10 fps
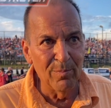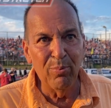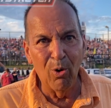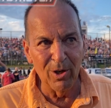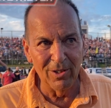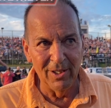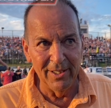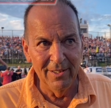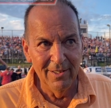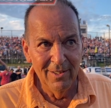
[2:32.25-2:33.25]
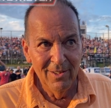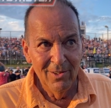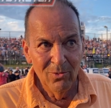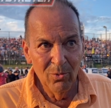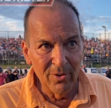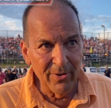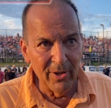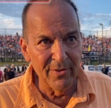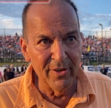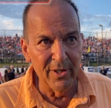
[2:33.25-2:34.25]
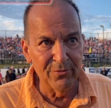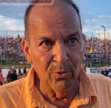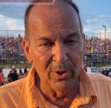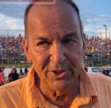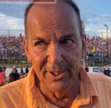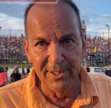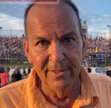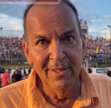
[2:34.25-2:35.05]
importantly, we're very, very fortunate.